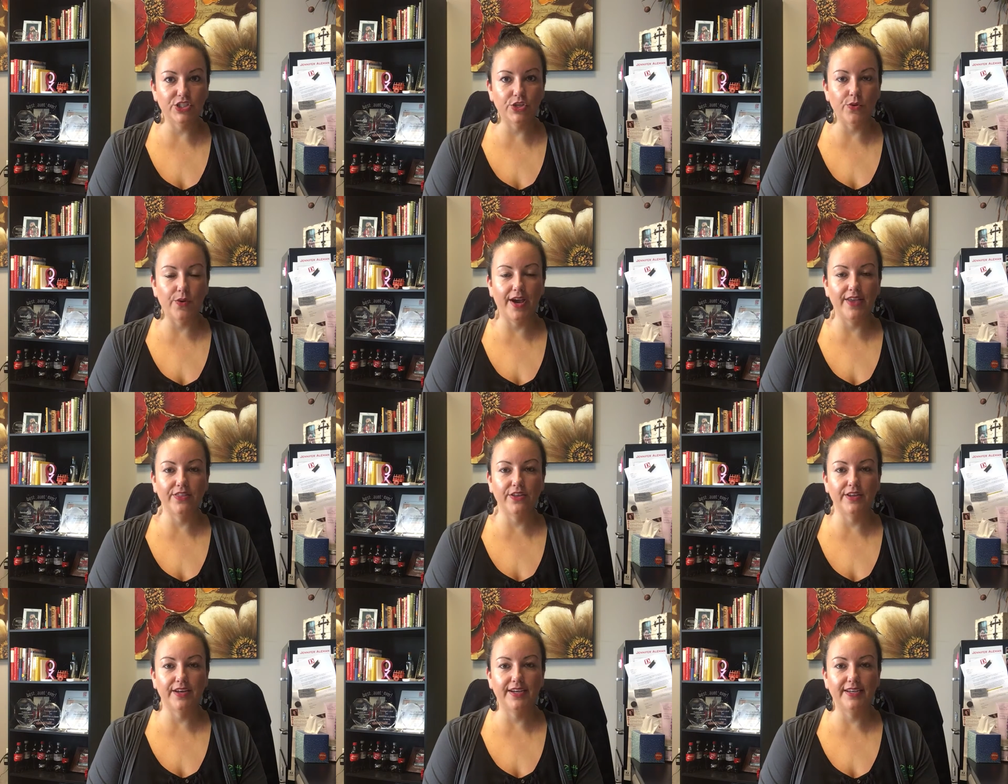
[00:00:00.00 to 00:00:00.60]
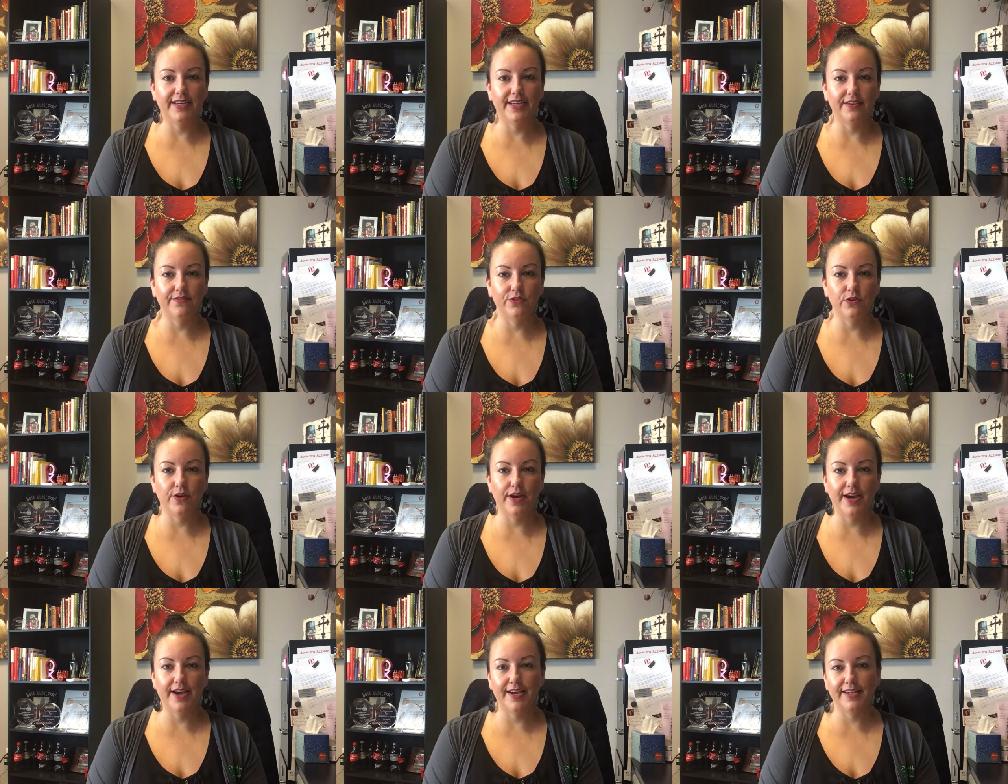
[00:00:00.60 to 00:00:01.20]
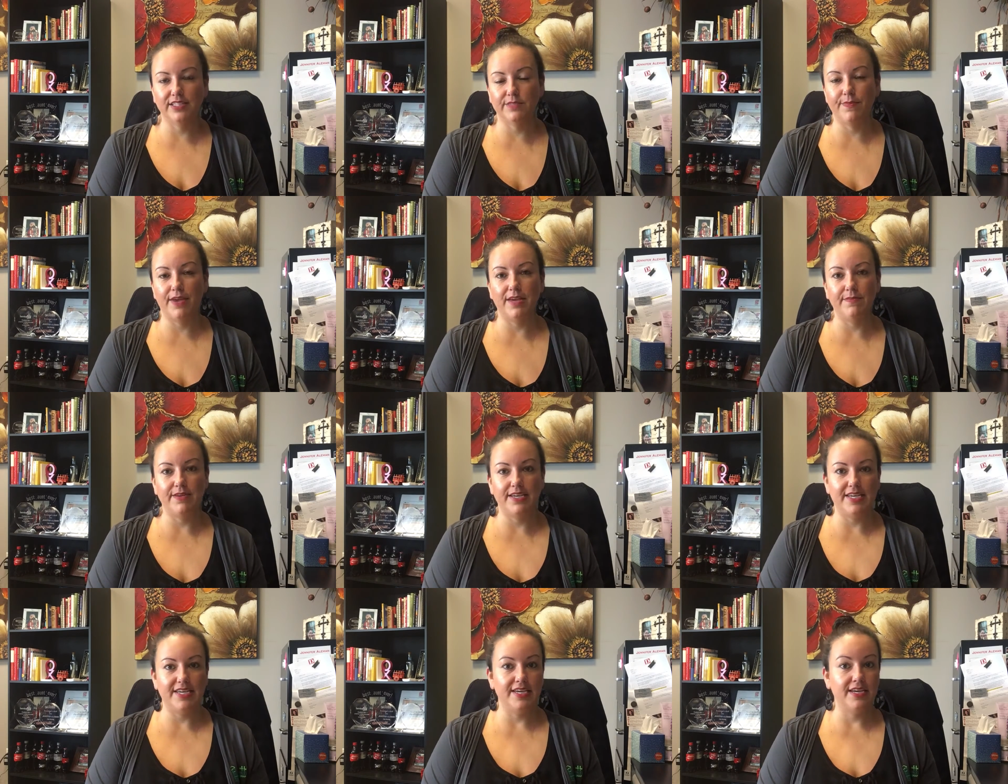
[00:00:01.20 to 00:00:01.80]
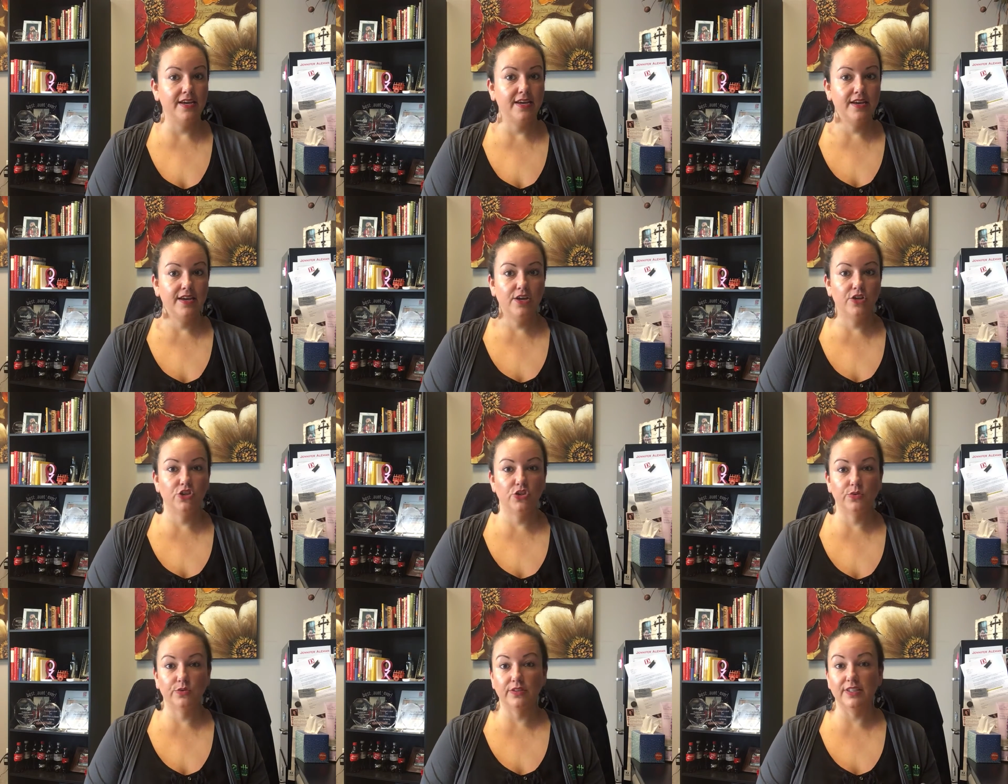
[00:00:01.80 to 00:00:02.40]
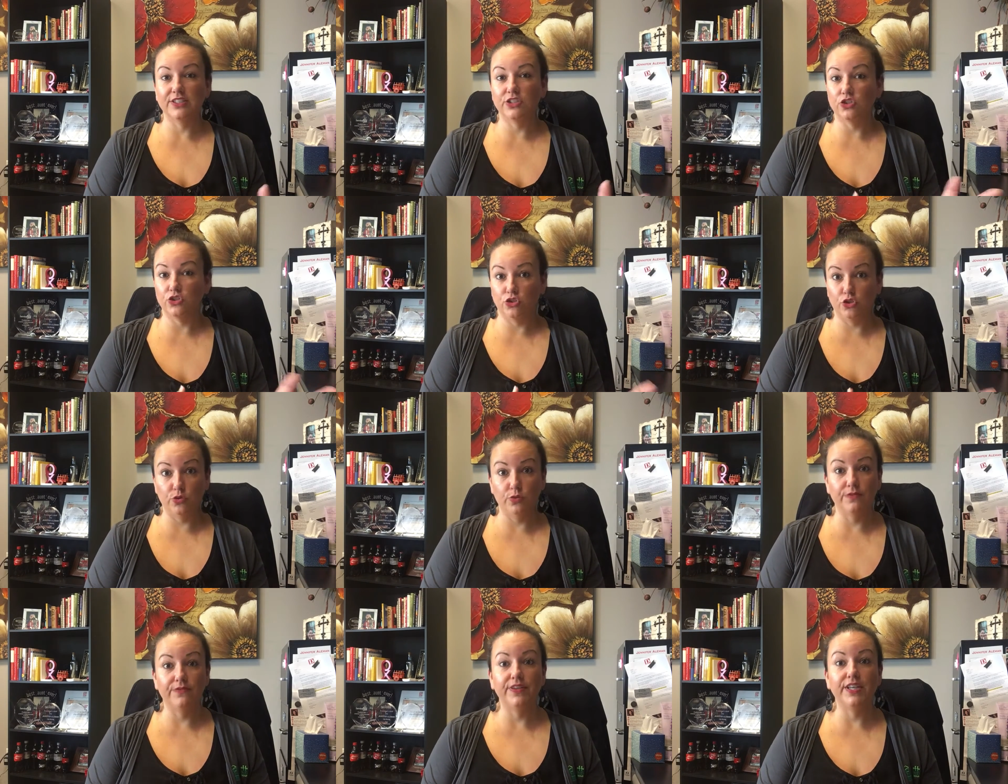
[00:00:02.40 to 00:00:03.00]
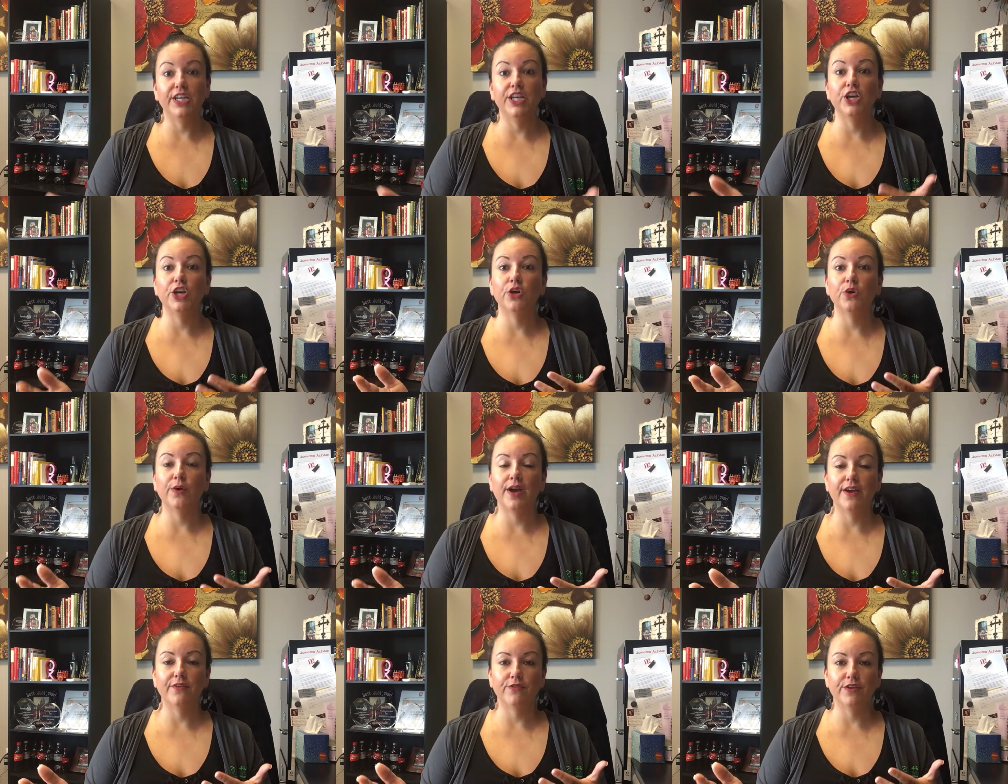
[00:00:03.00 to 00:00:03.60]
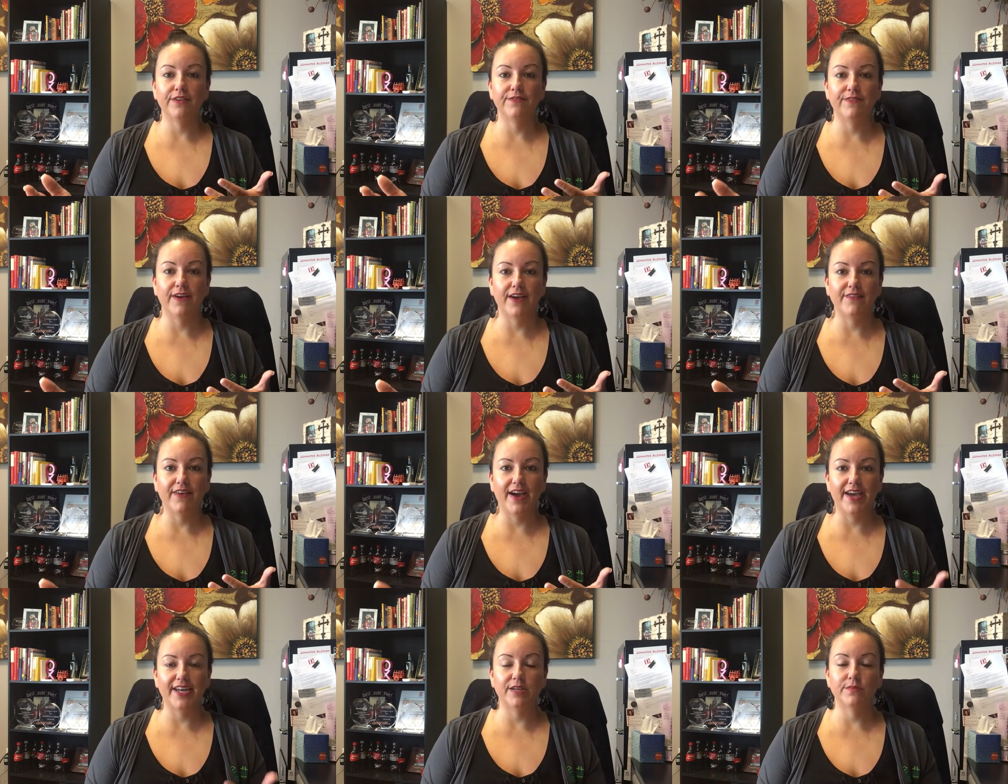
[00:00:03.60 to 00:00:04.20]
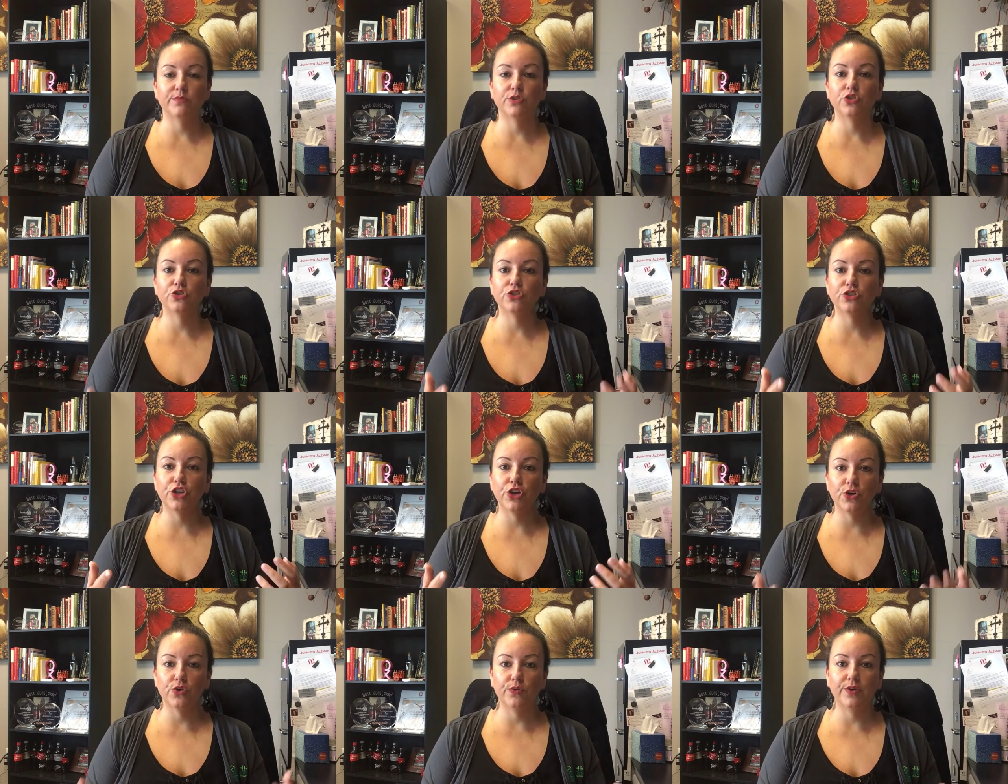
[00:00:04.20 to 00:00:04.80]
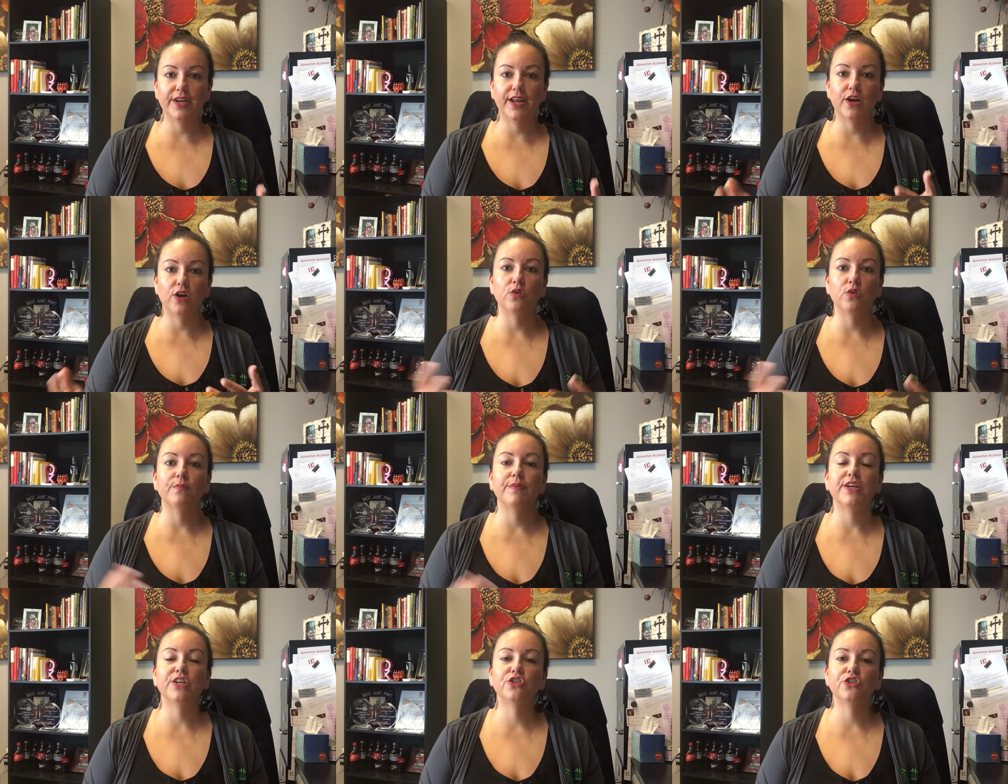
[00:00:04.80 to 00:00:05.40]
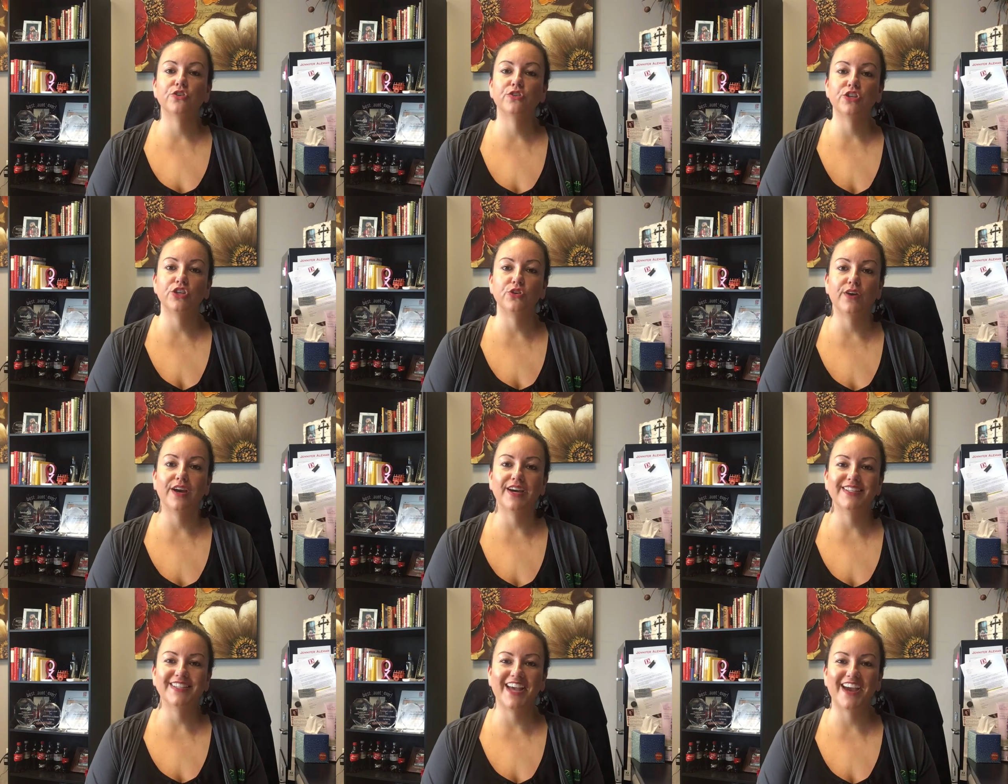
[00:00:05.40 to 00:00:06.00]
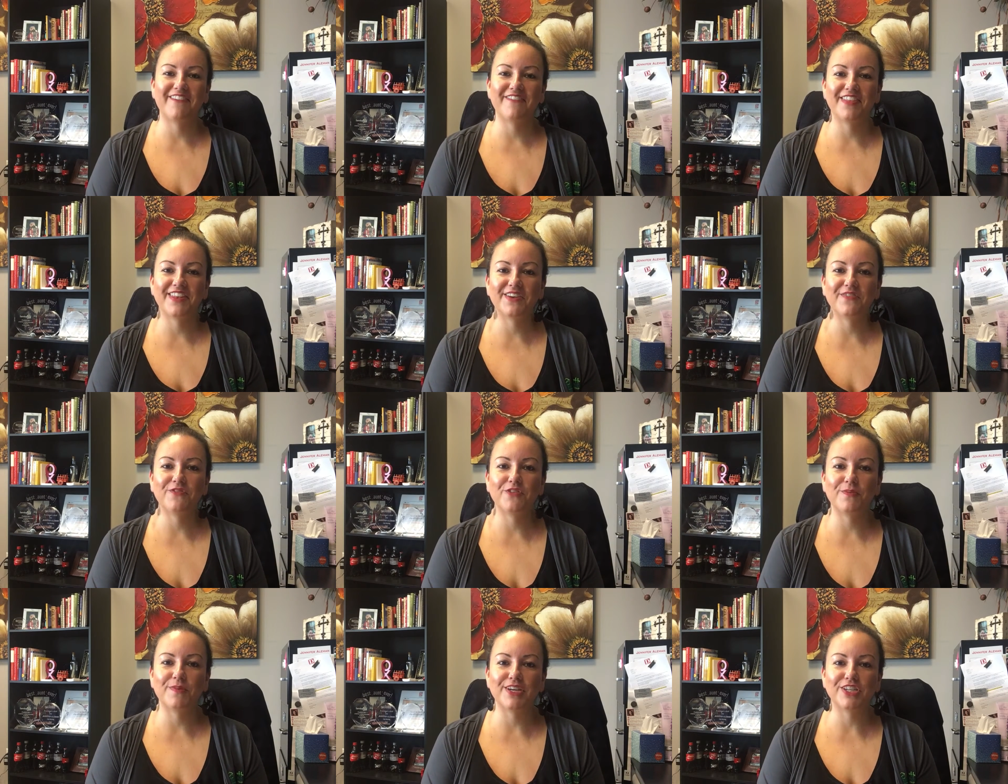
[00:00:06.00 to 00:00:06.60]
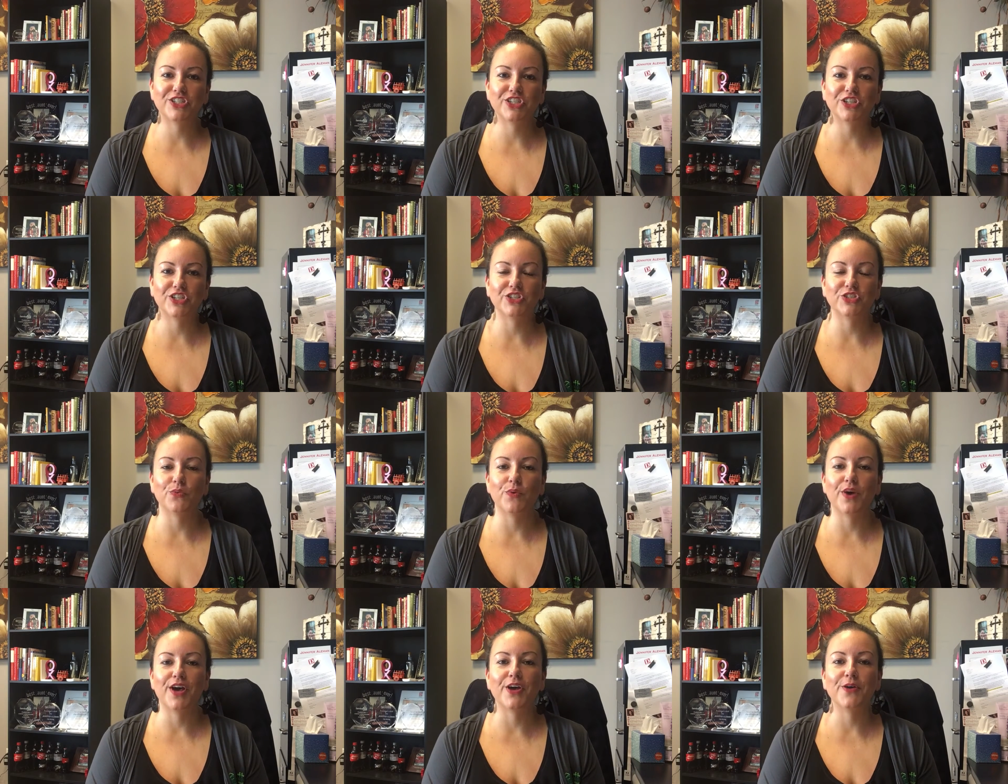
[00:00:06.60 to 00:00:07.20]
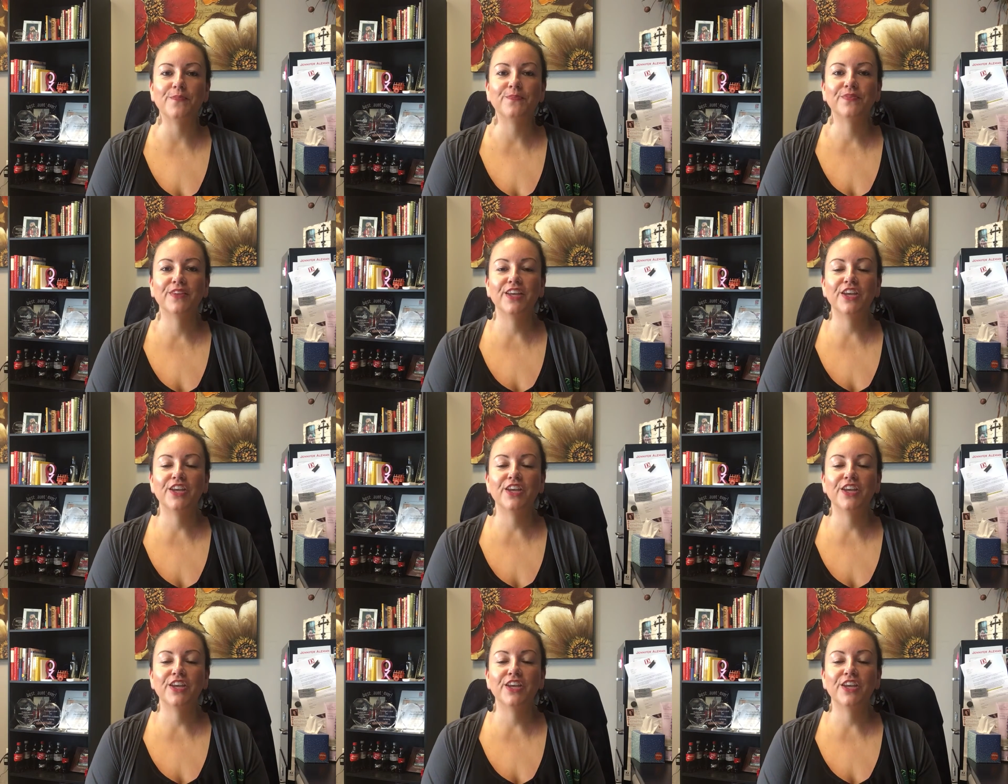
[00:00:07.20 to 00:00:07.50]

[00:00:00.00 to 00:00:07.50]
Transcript: So I thought I'd give you guys let's do a video every 5 items or so, and I'll make sure that you guys have that information as well.